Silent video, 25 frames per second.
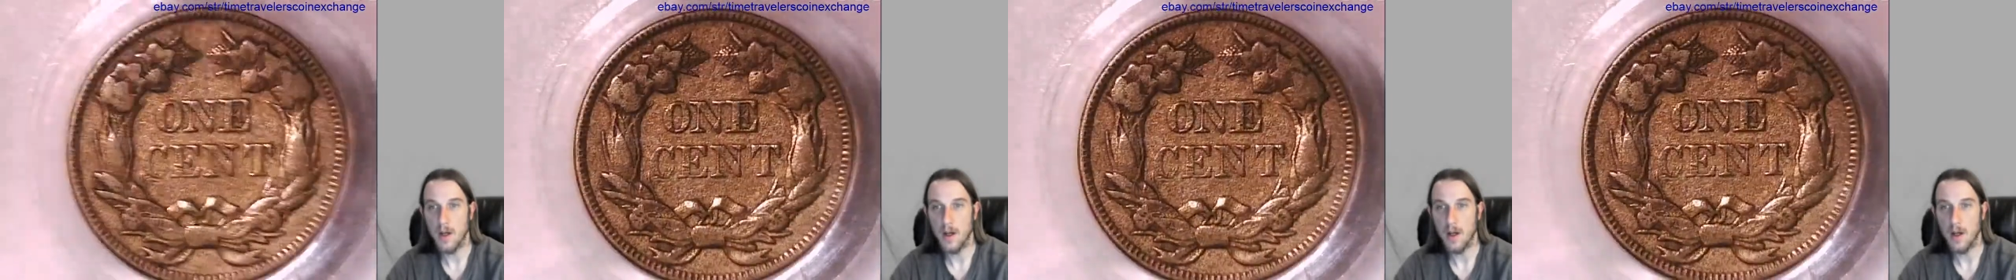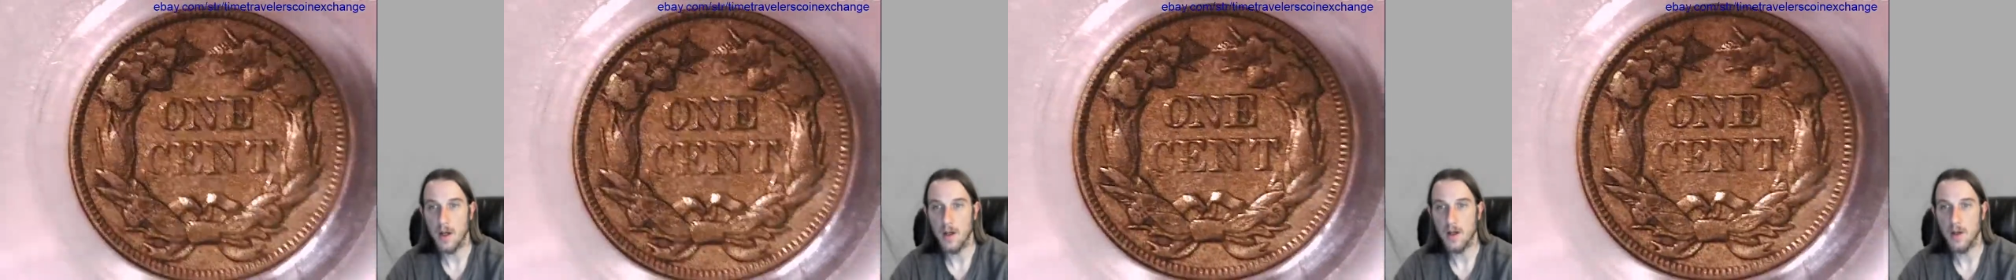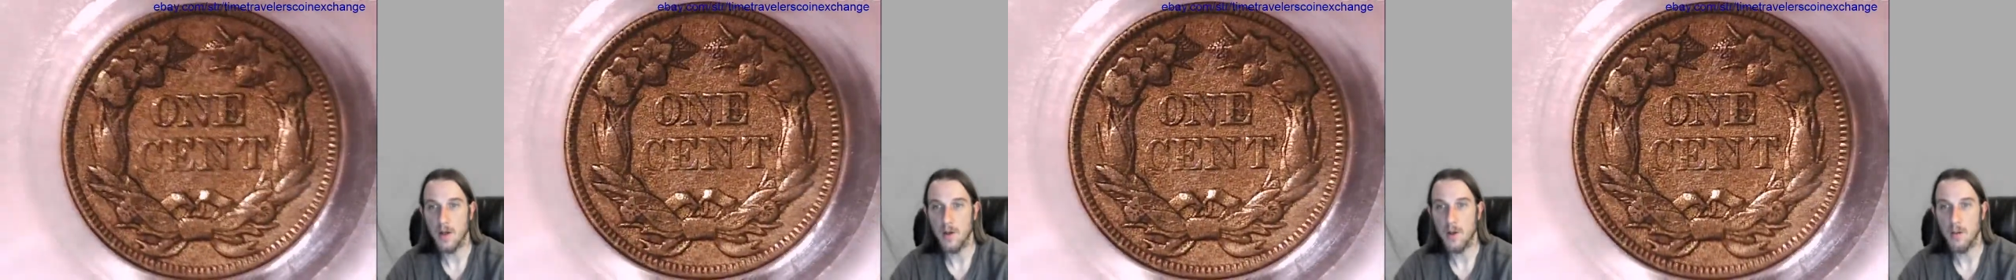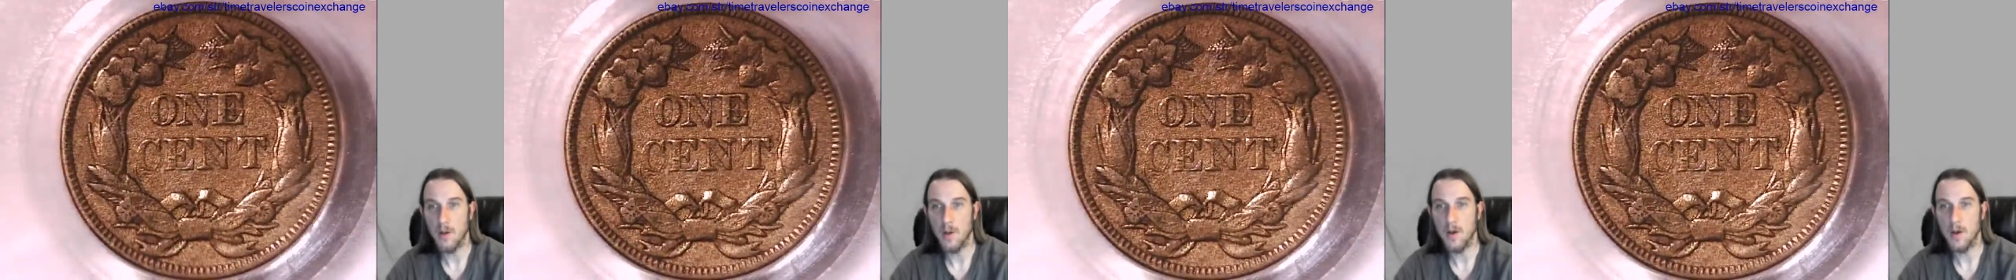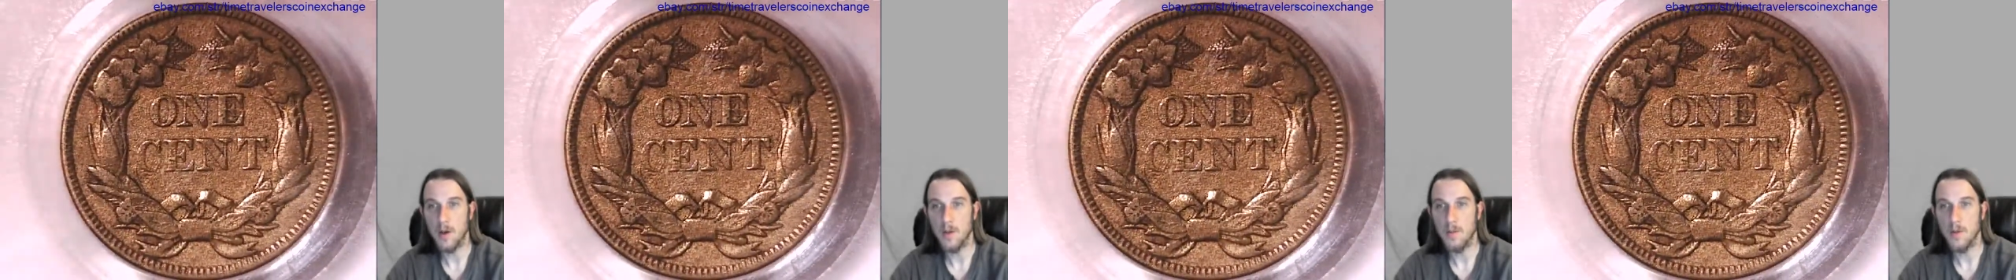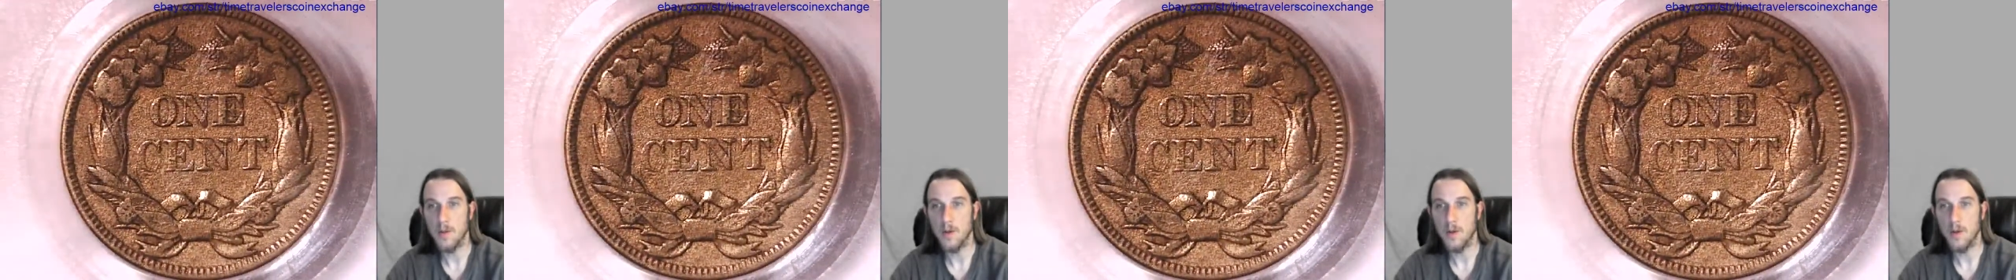Uh, you're
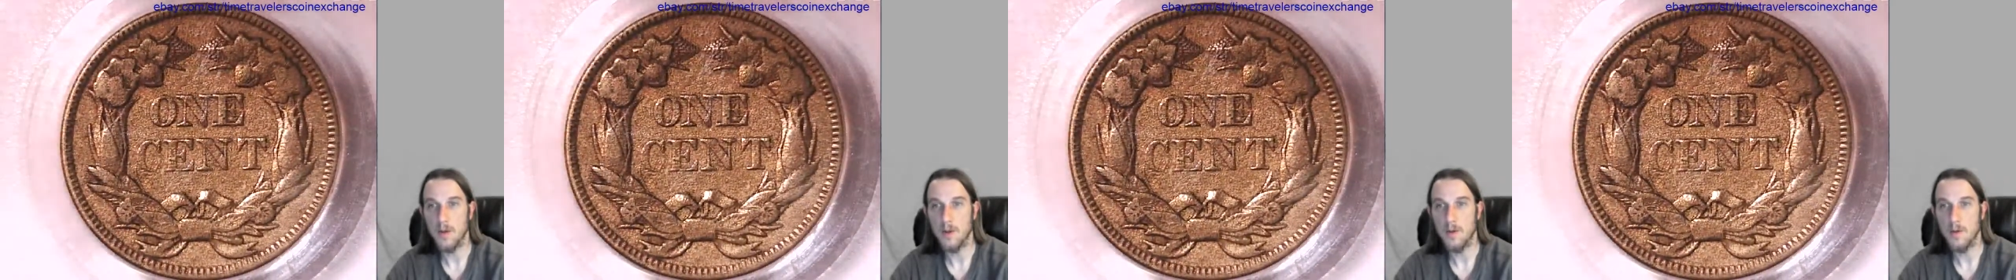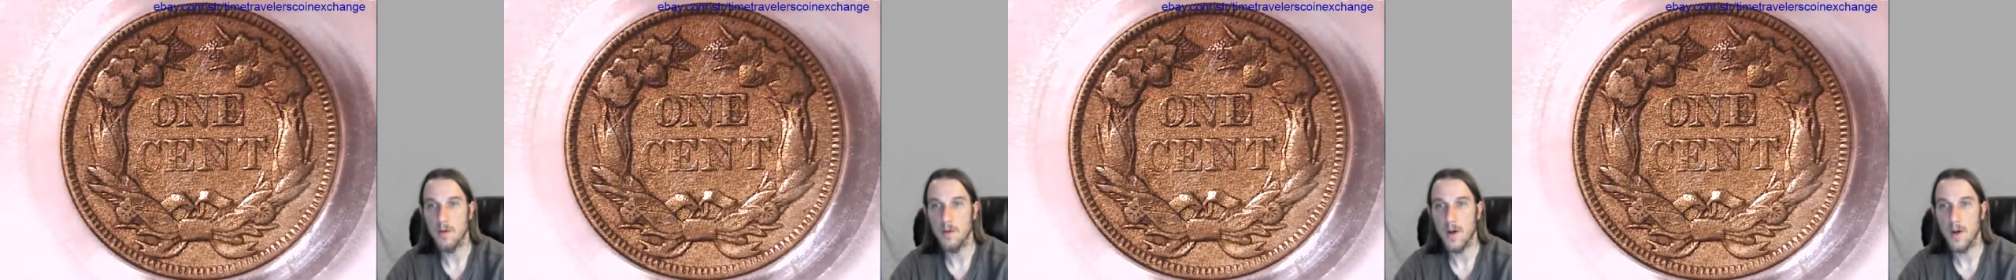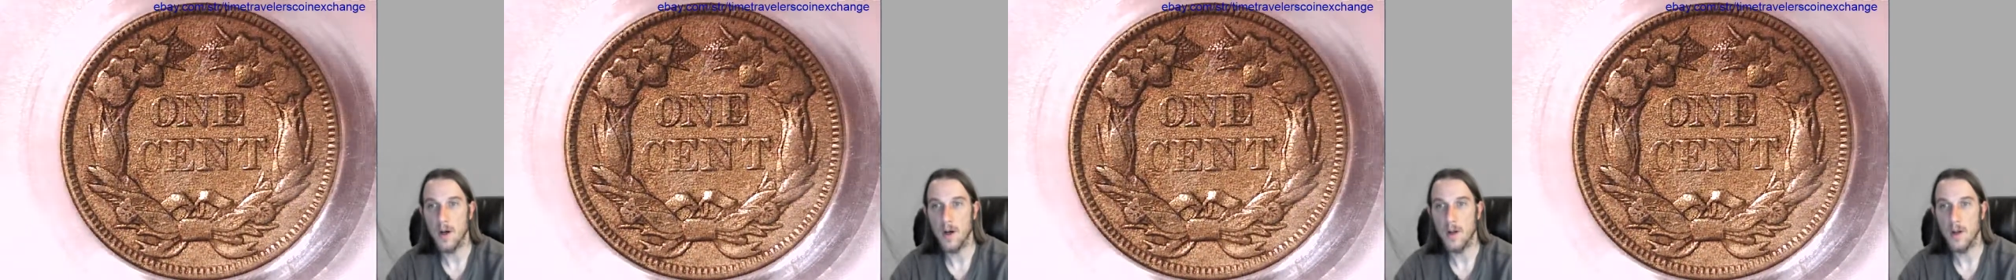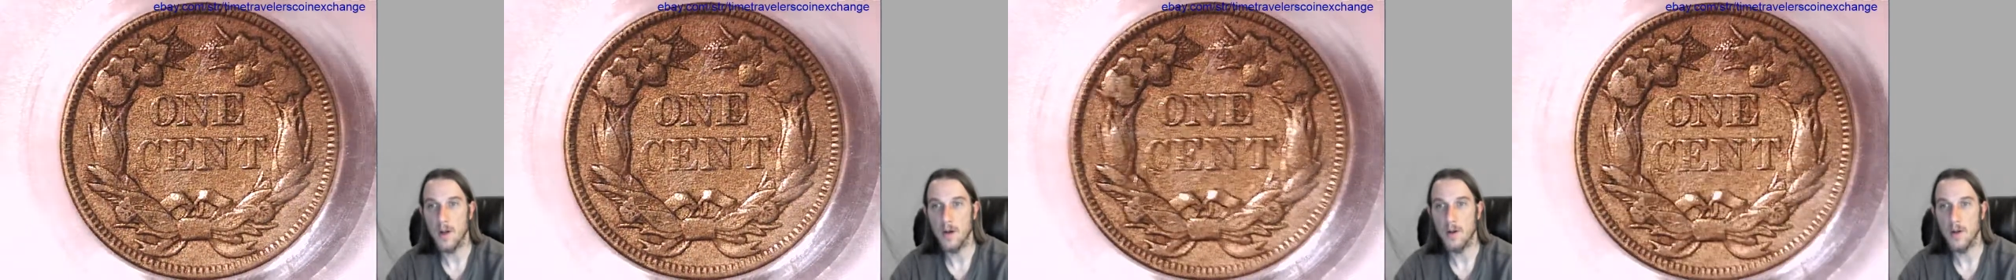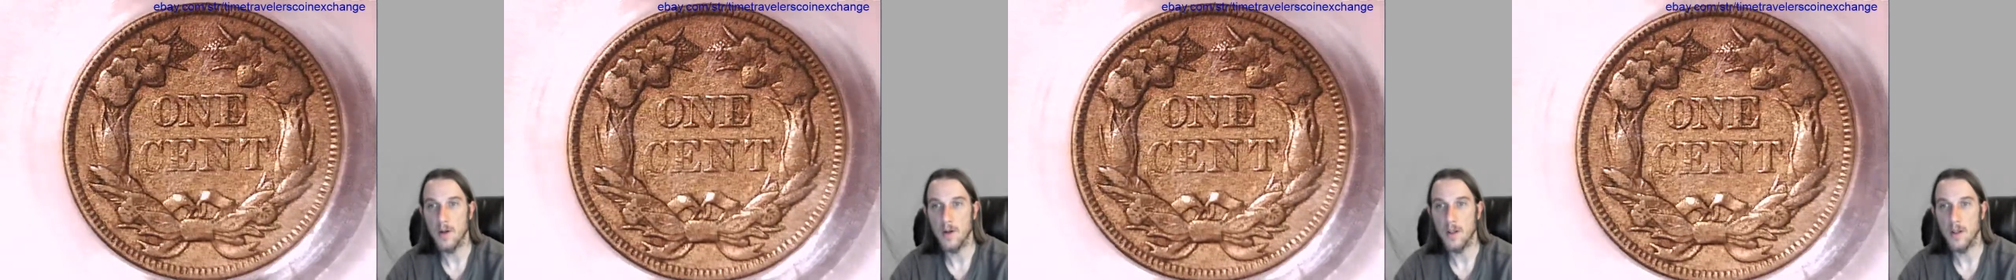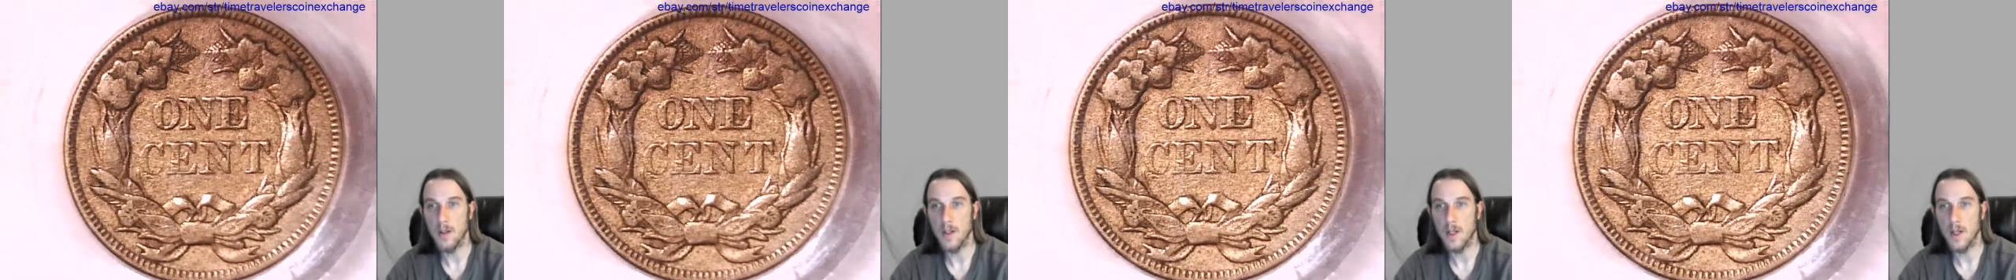welcome to follow
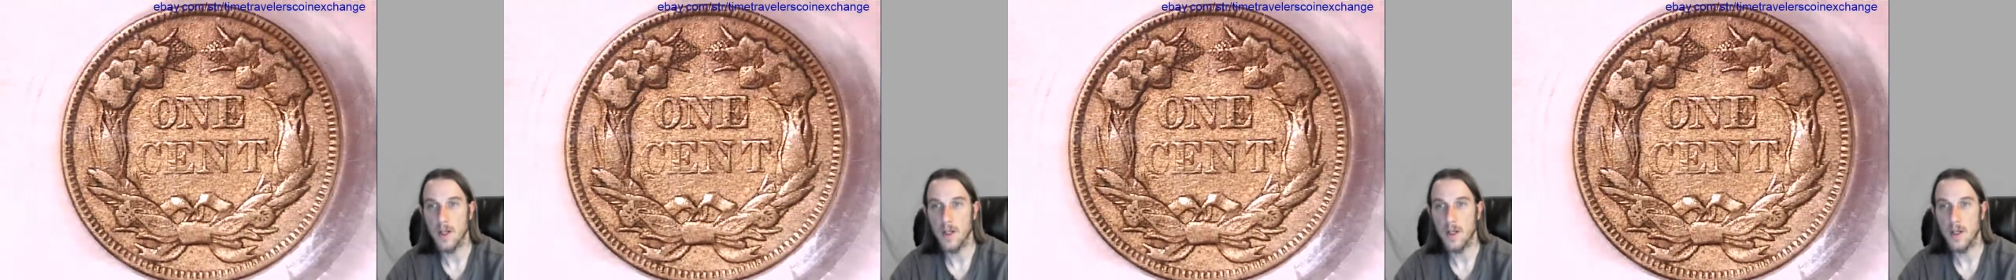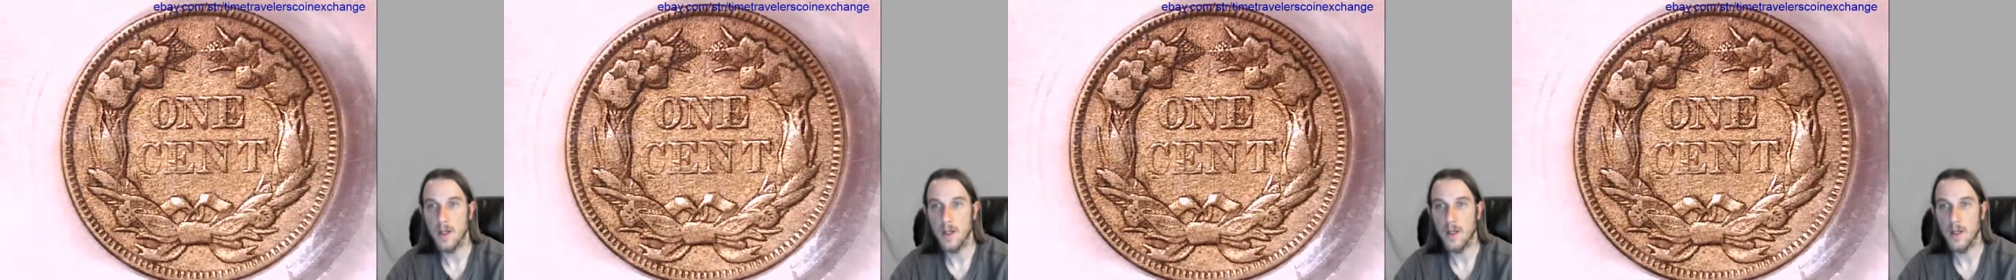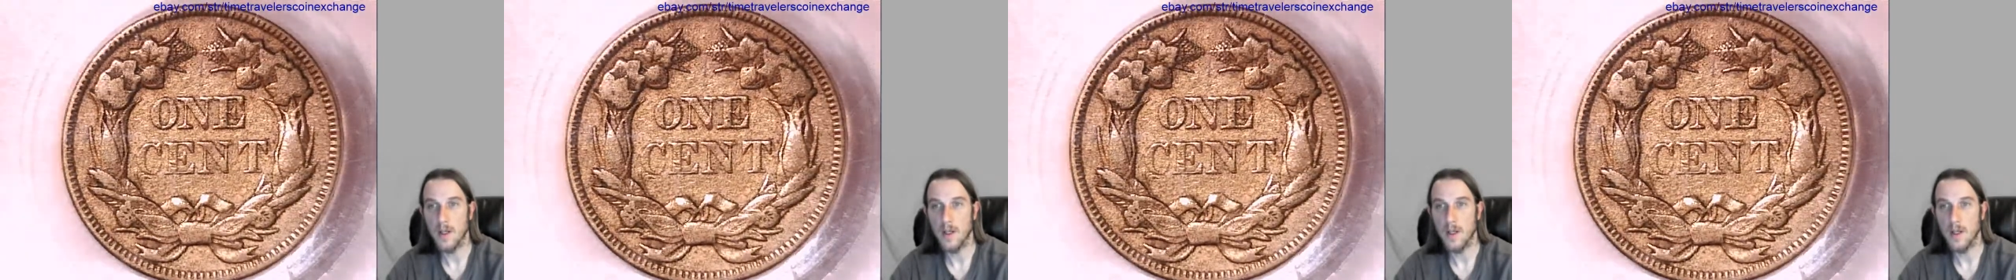the link